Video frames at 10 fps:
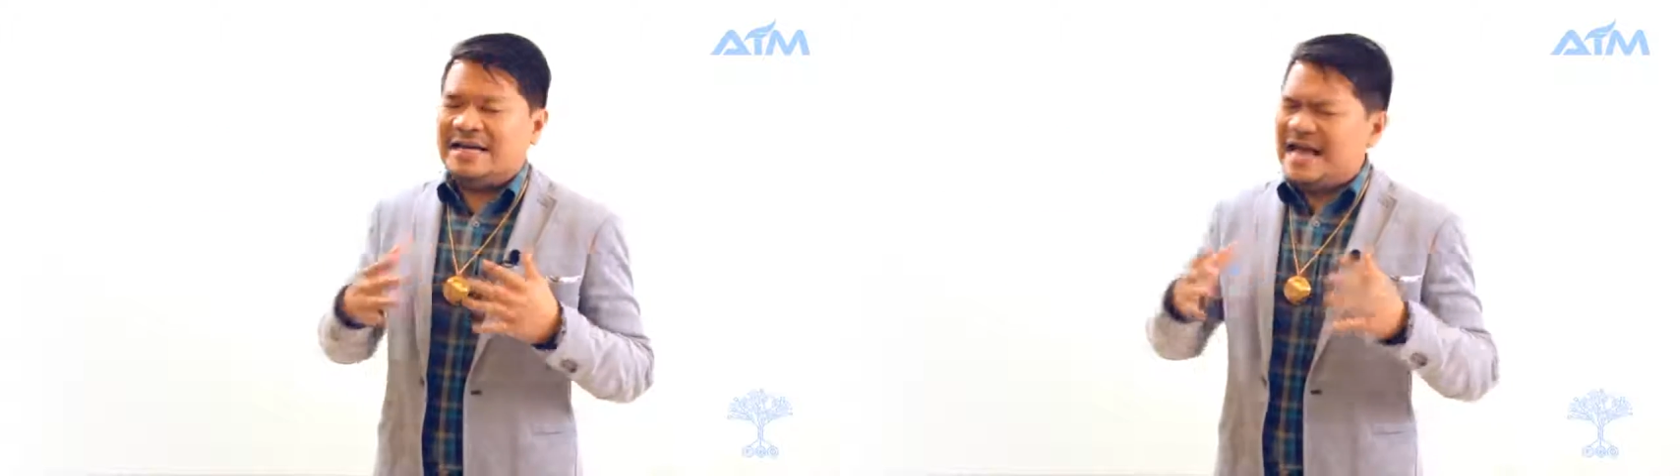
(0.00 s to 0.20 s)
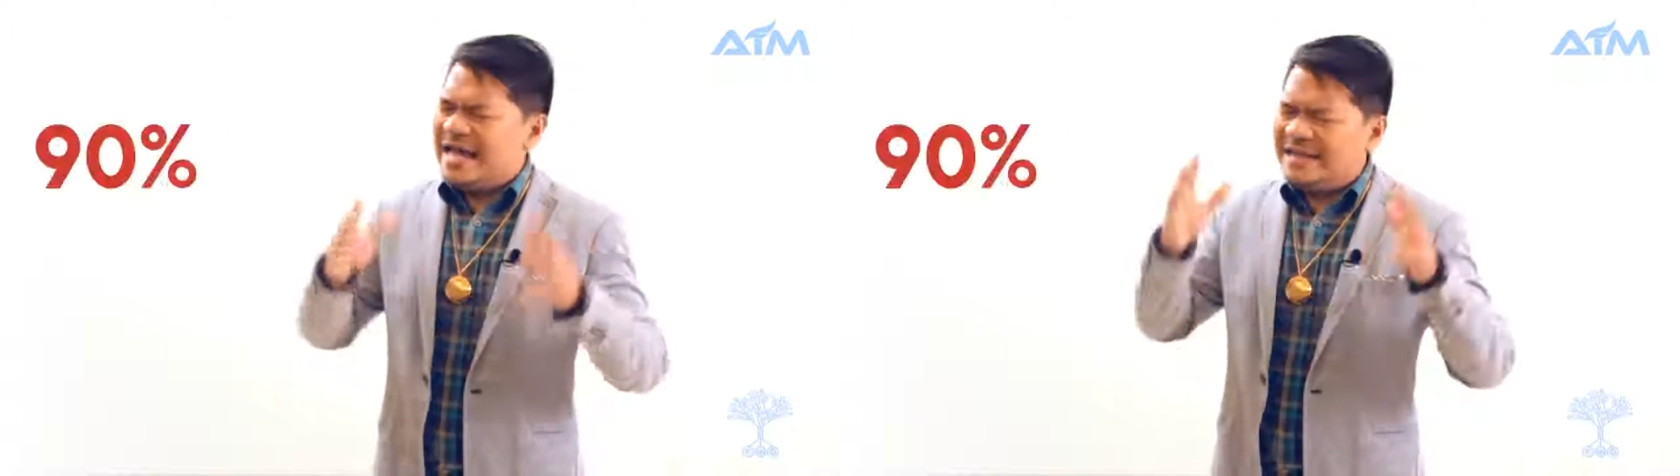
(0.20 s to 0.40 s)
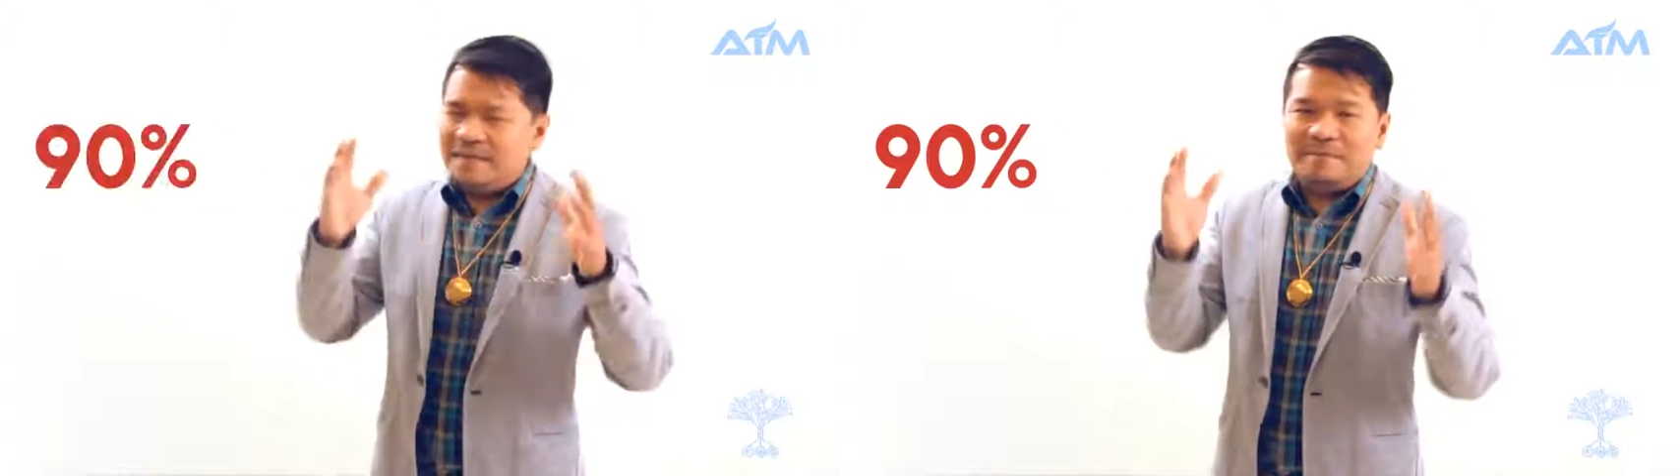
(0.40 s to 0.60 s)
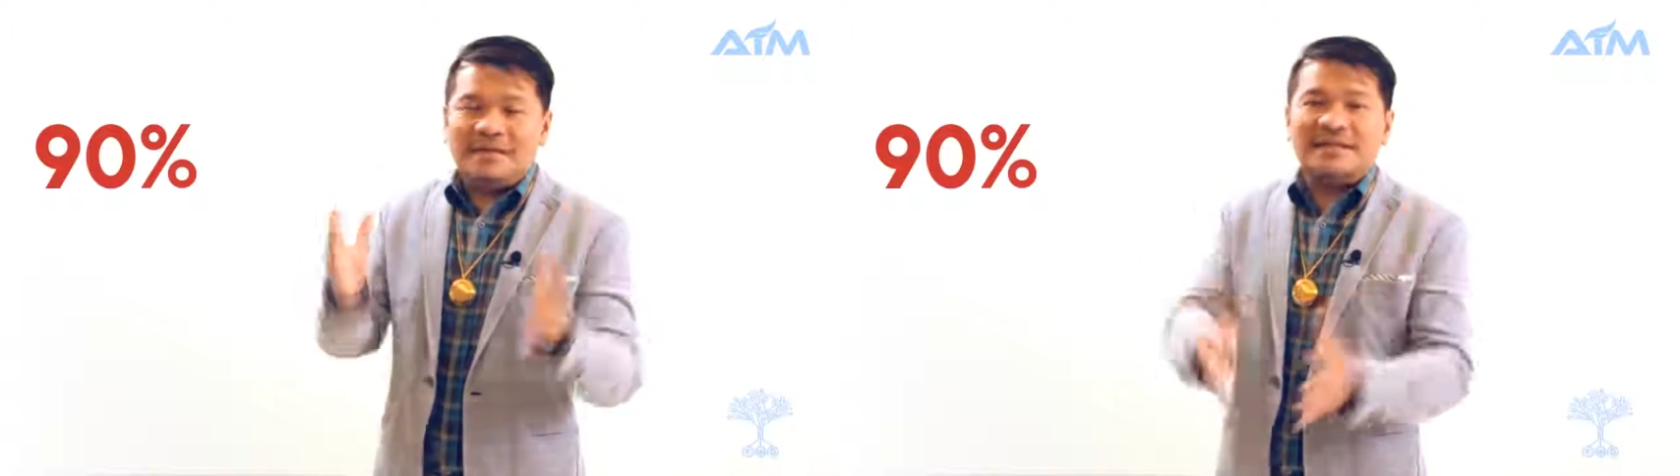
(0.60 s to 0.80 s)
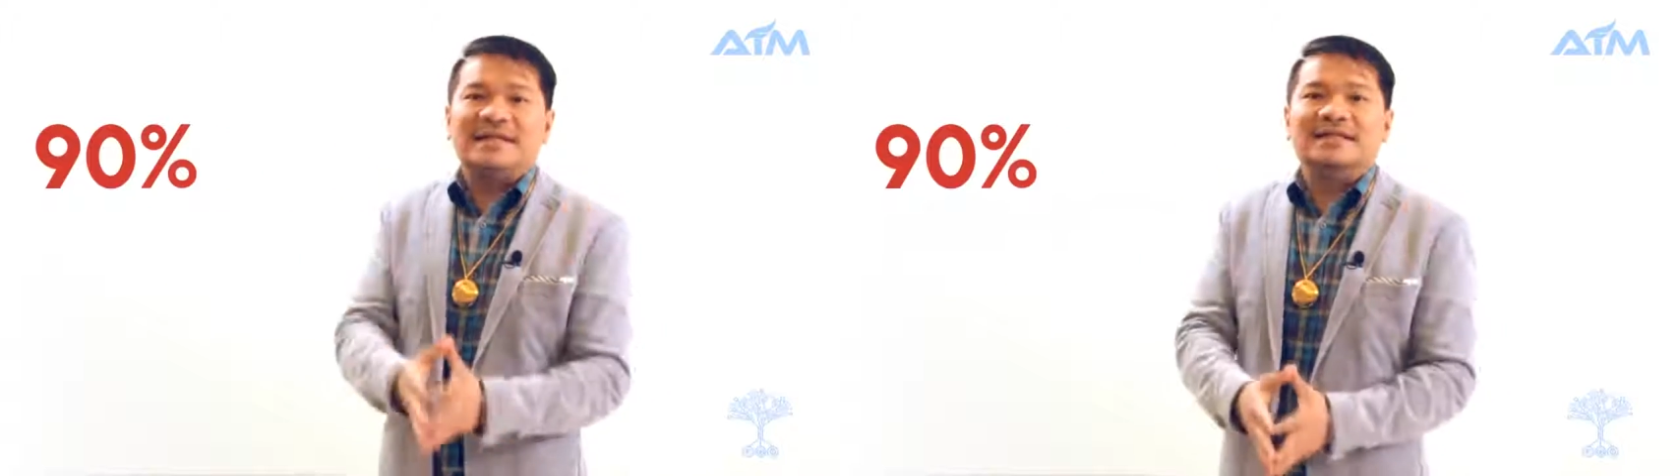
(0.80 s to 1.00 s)

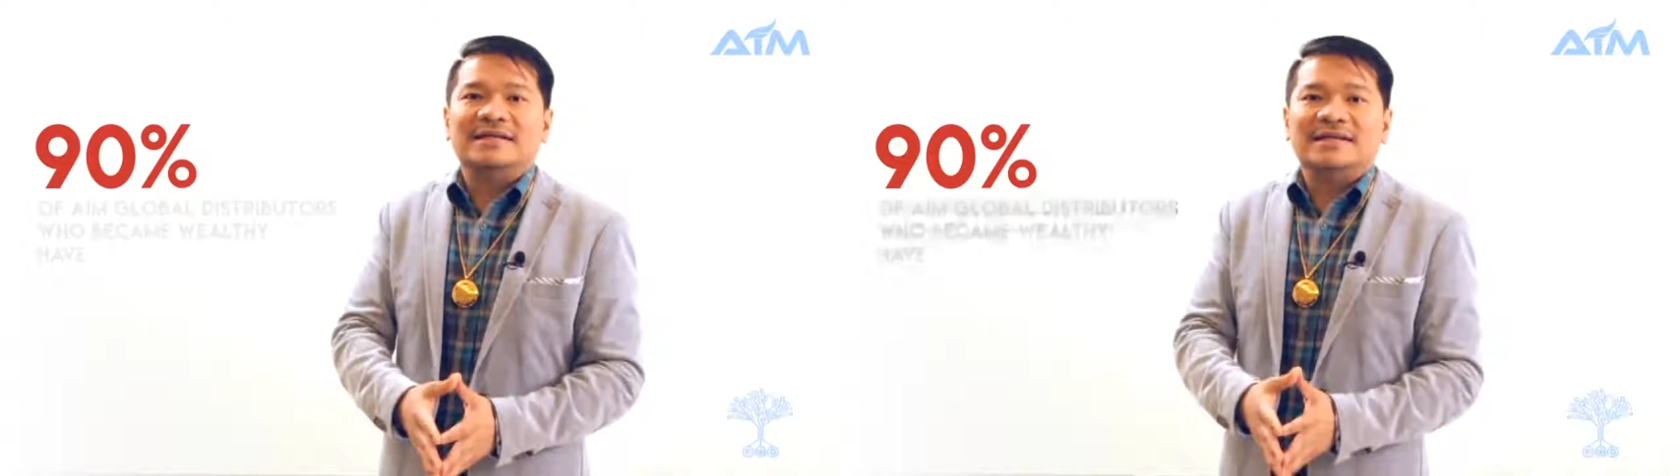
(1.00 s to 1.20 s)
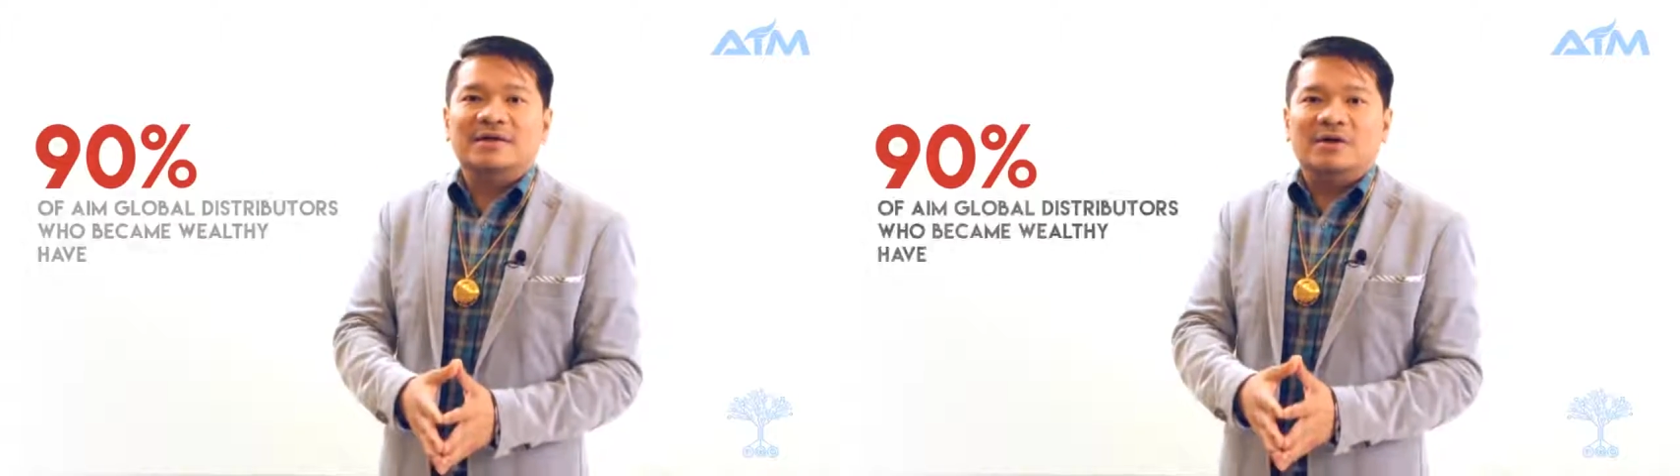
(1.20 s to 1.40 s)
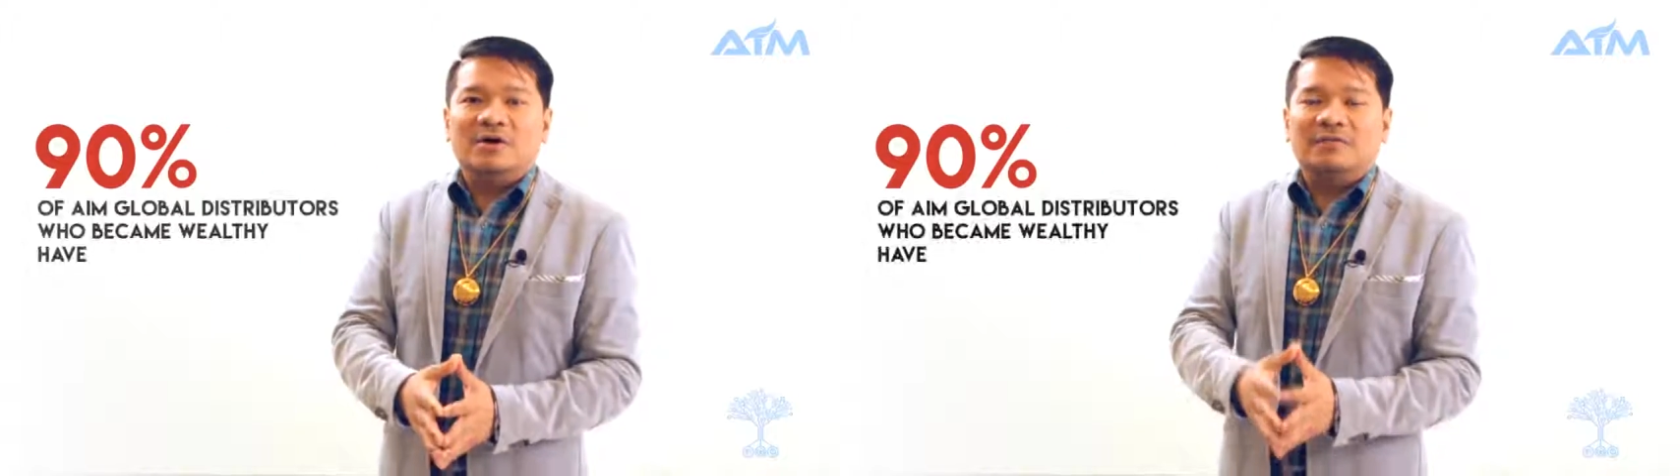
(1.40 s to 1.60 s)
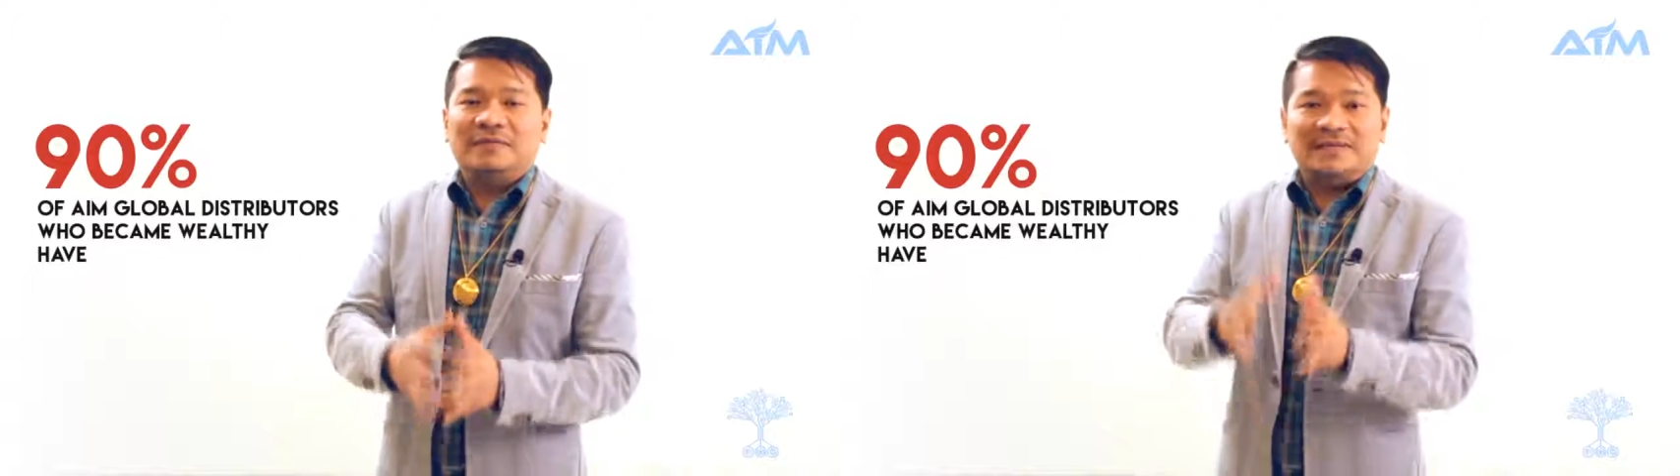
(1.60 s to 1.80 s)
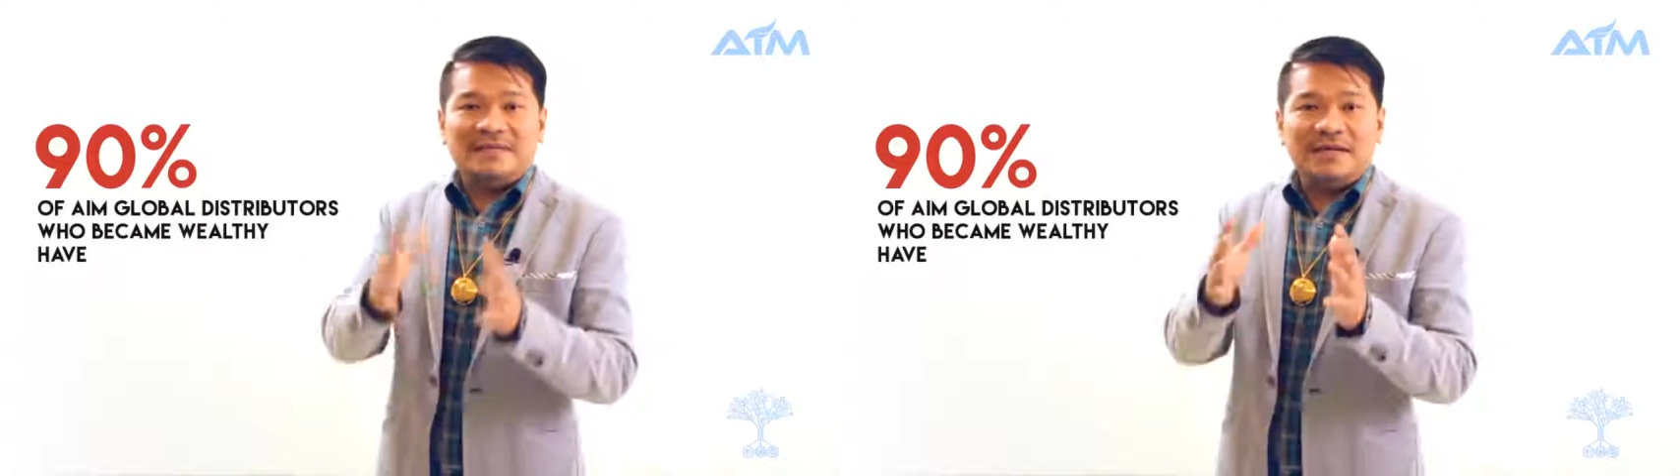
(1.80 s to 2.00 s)
90% of
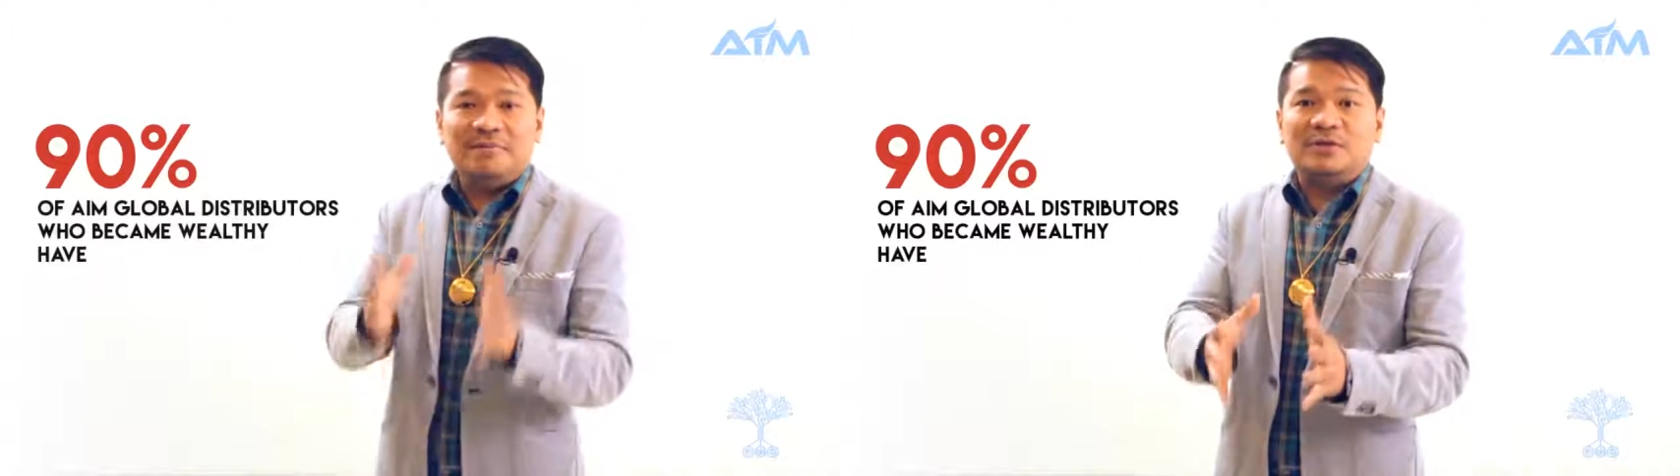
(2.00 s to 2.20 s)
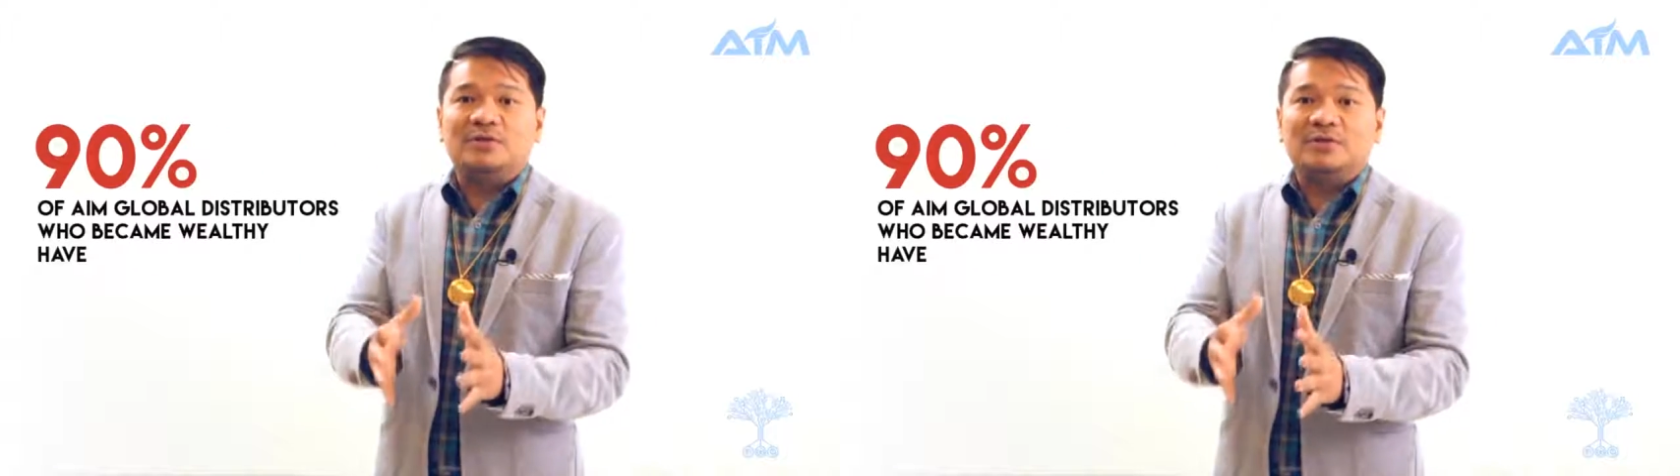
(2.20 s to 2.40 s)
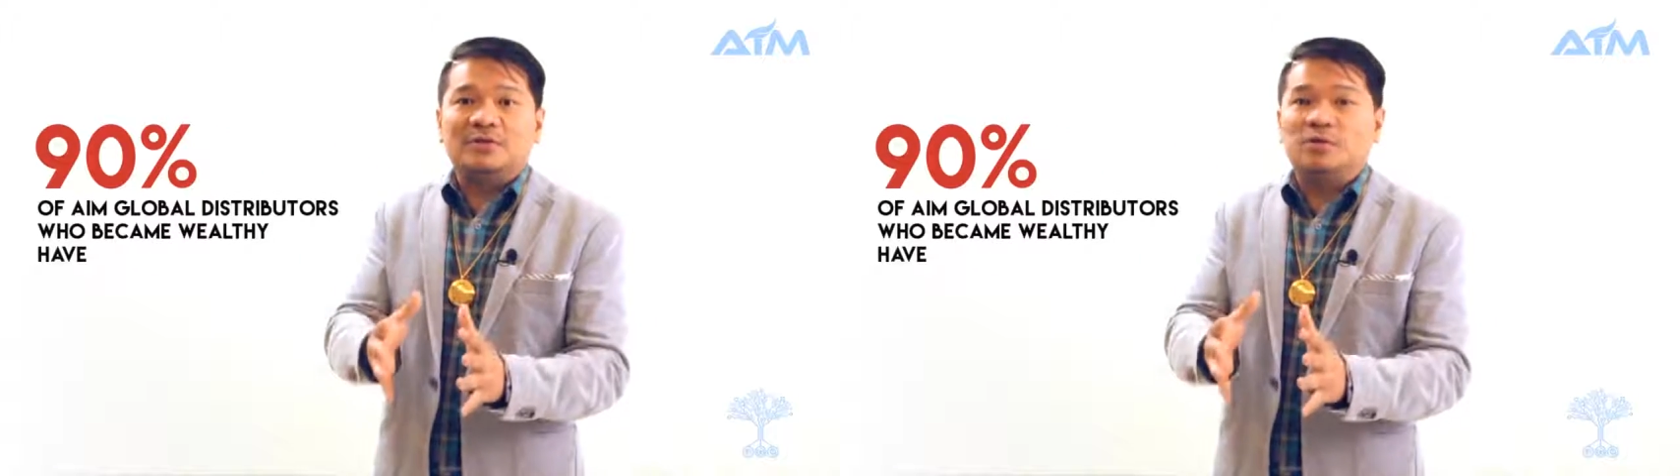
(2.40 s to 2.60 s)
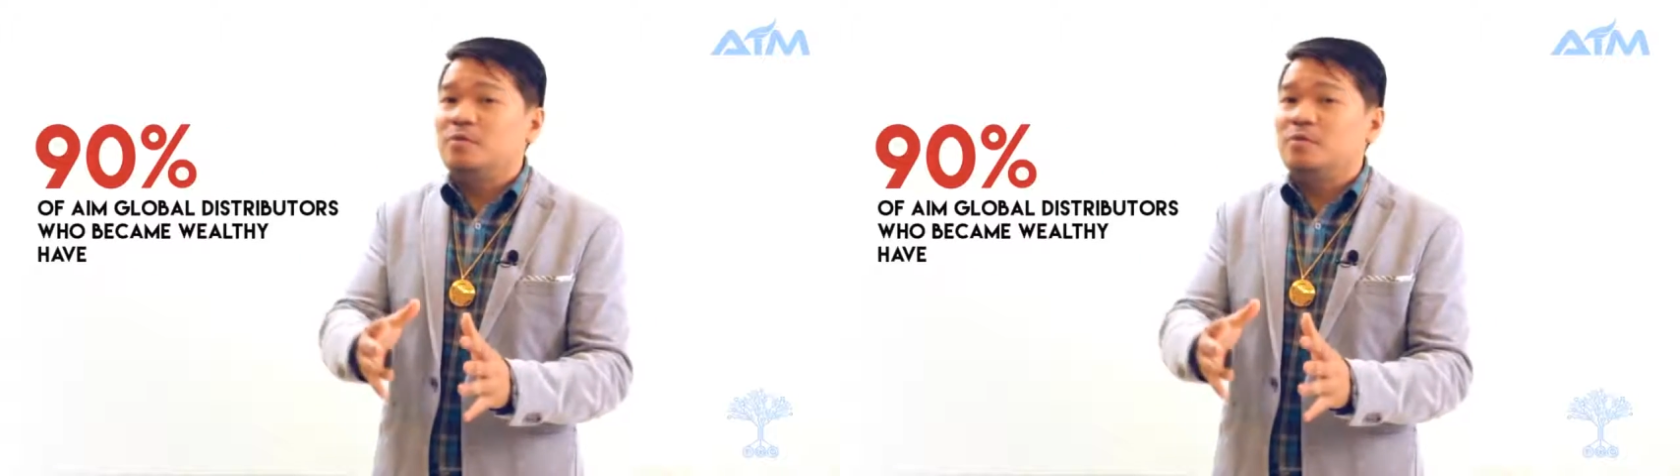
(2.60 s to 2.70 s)
distributors